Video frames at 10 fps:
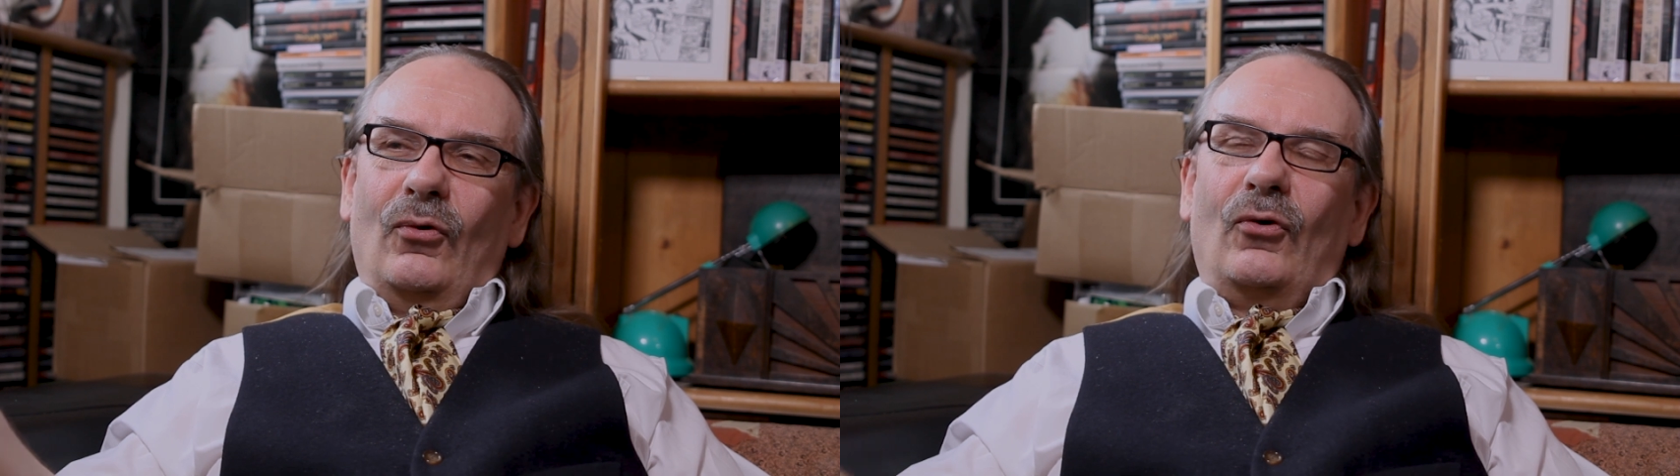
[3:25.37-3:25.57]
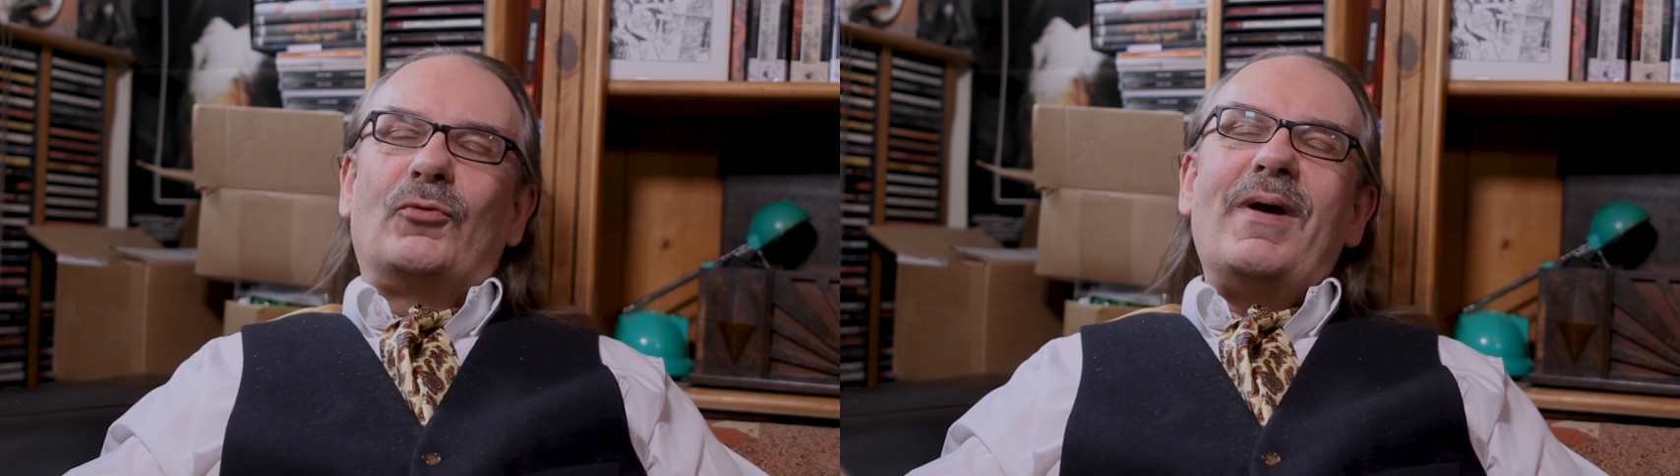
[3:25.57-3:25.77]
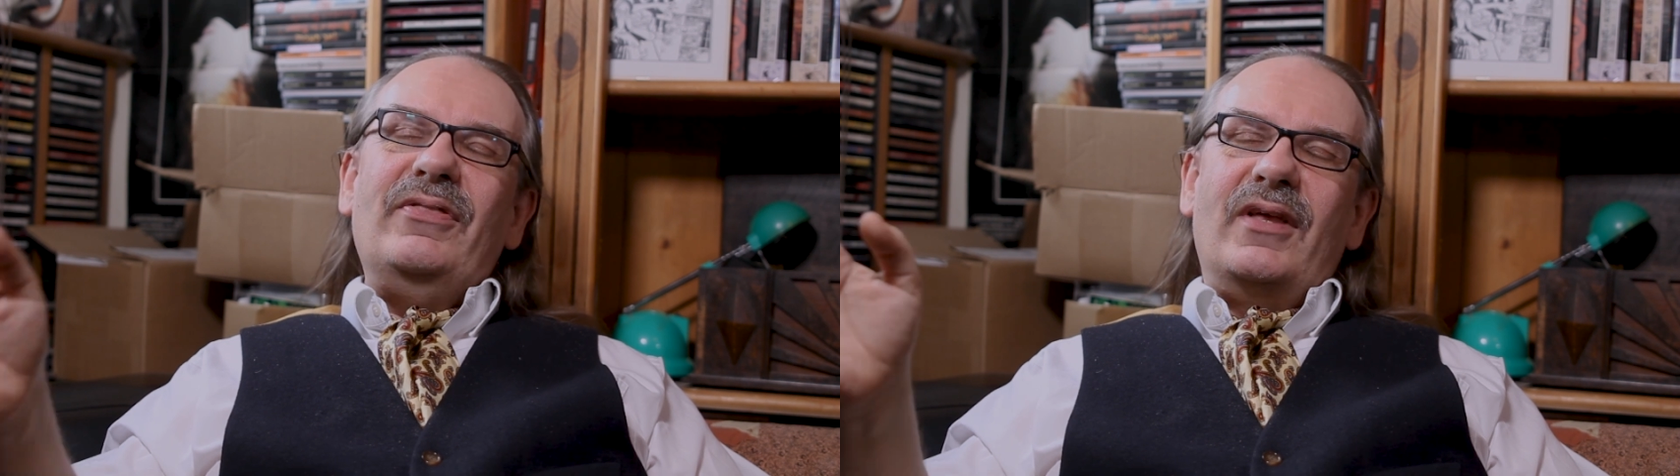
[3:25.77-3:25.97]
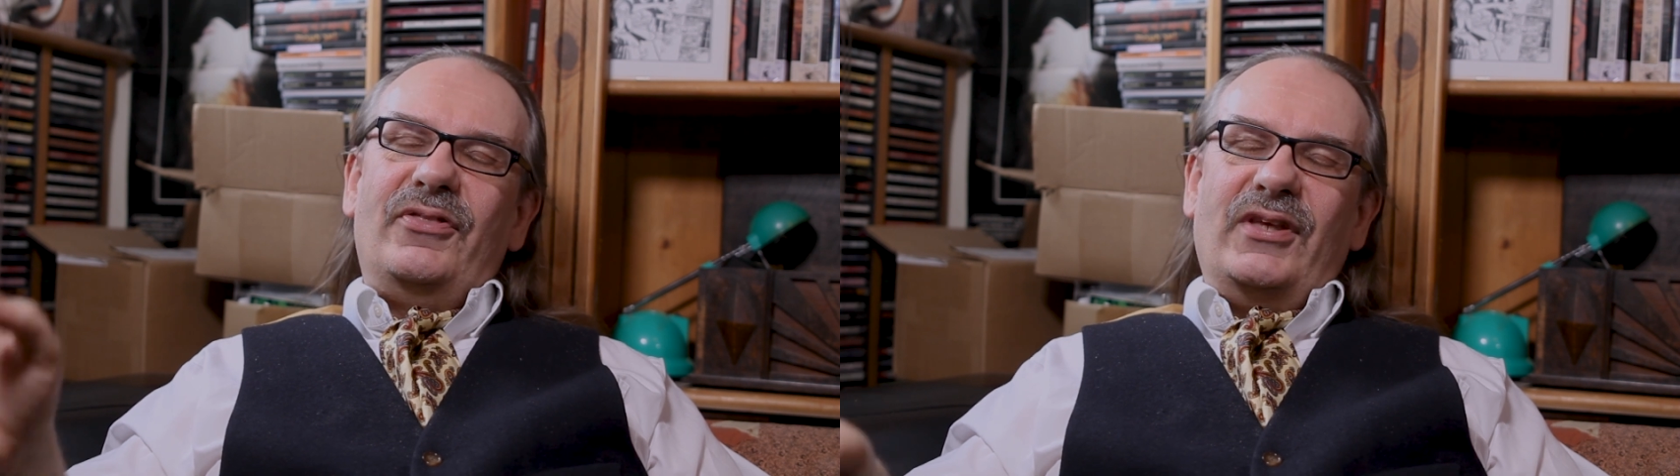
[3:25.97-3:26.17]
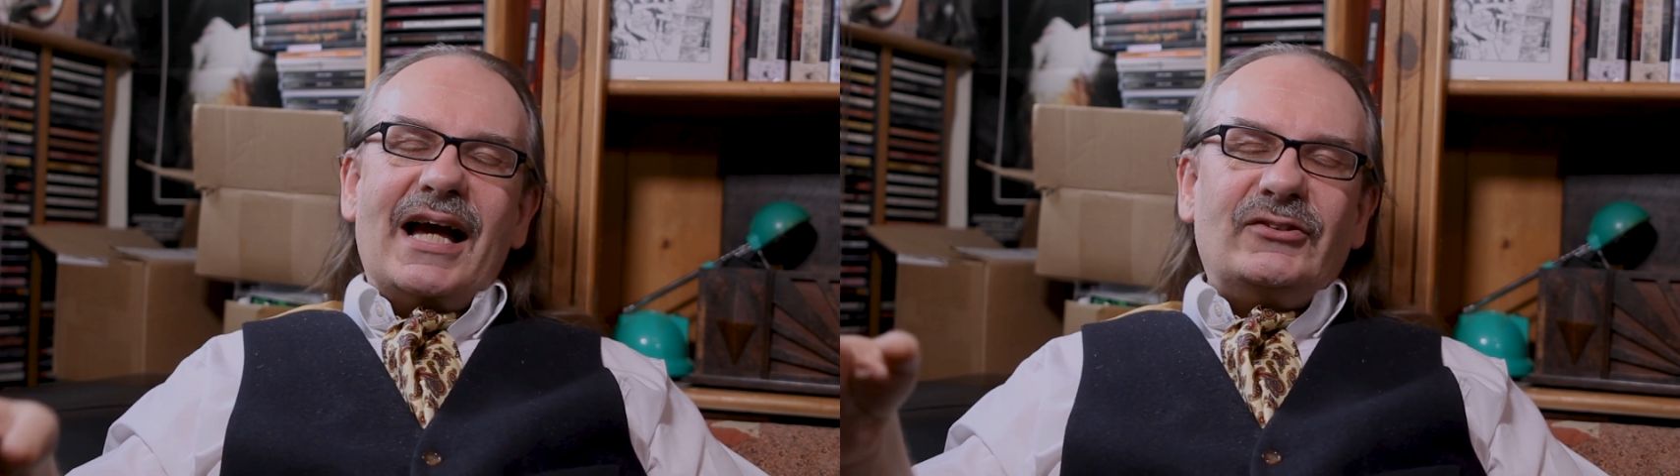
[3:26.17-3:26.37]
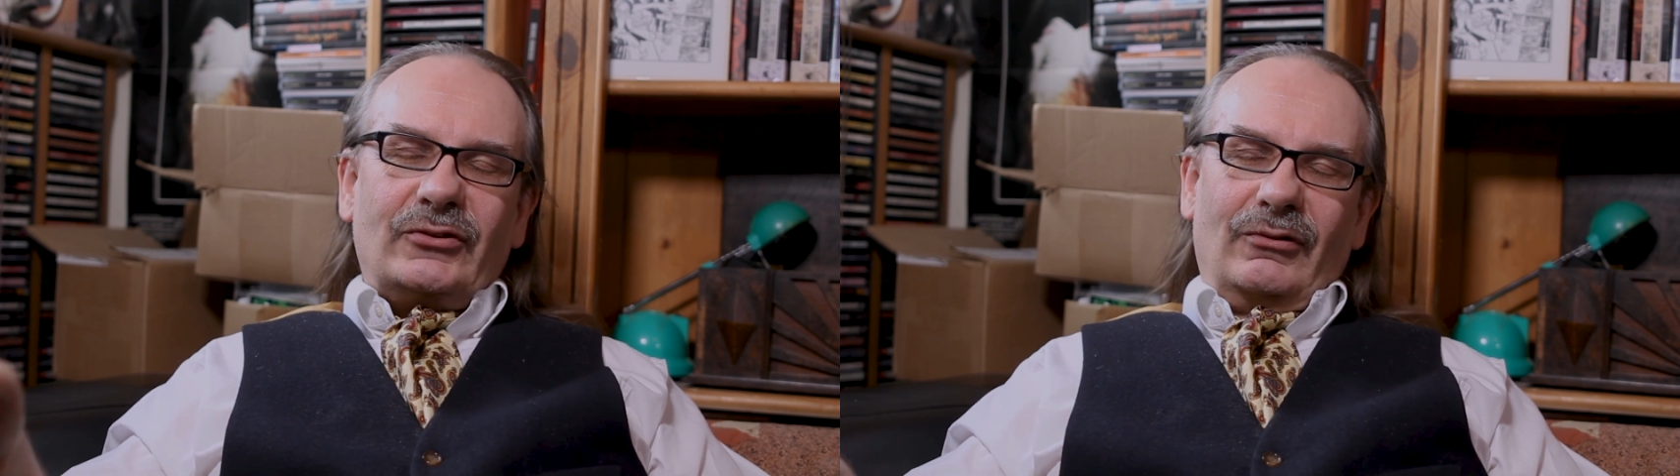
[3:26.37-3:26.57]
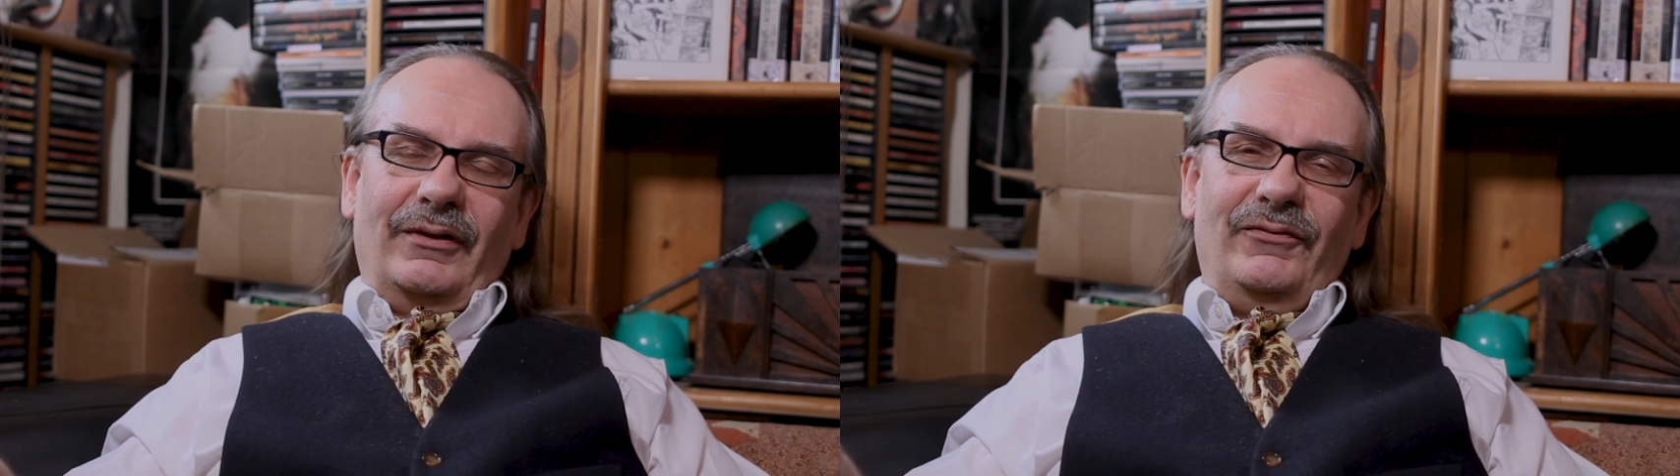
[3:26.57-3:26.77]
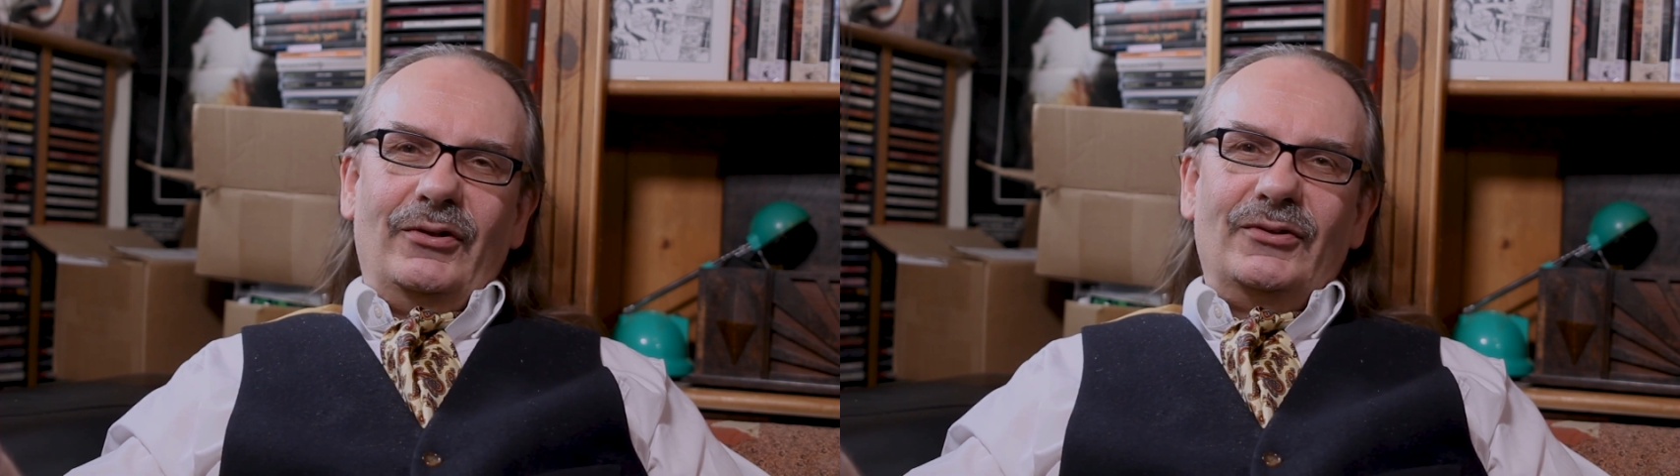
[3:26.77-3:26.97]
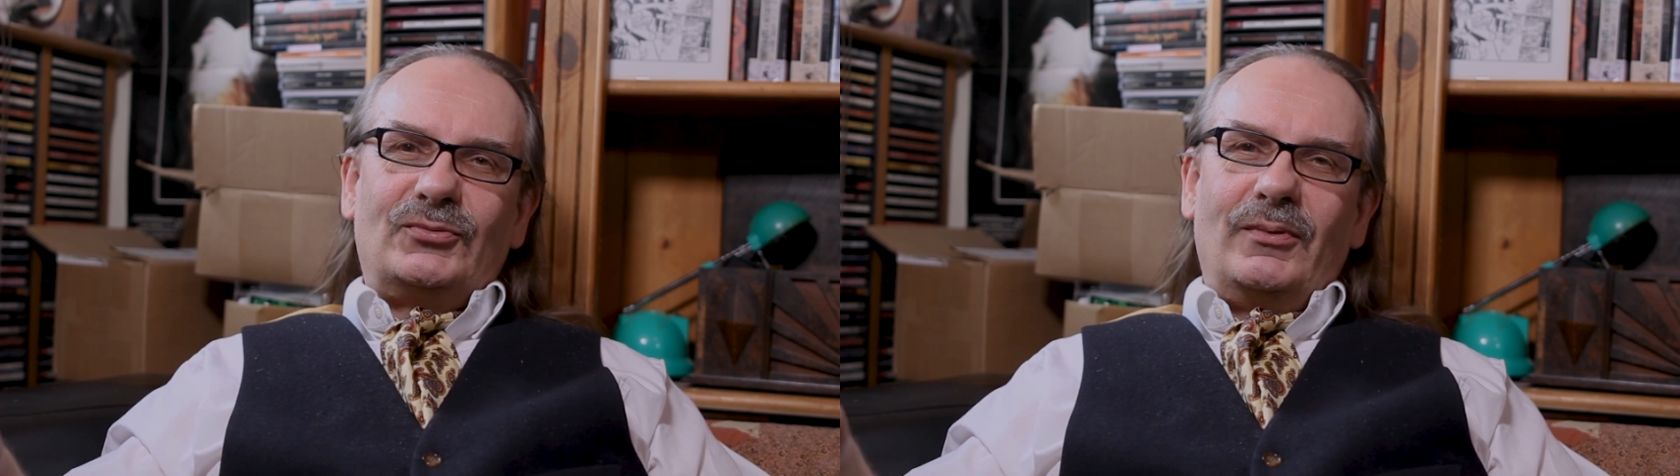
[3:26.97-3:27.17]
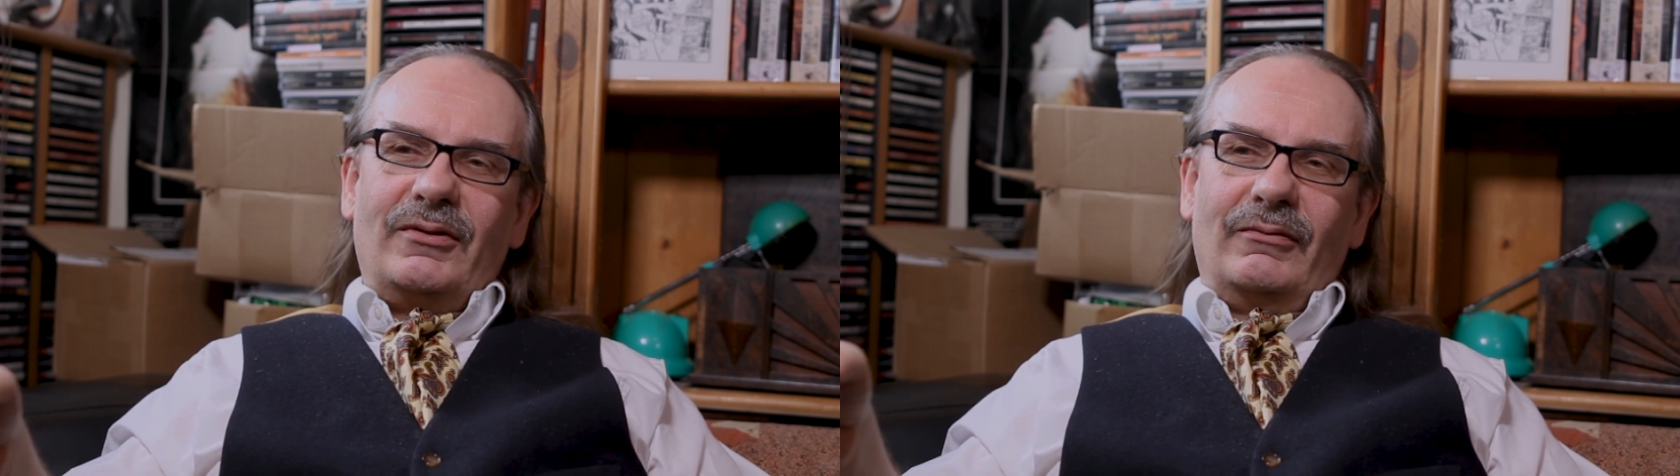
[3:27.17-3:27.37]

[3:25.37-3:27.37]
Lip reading: augment their theatrical reviews with the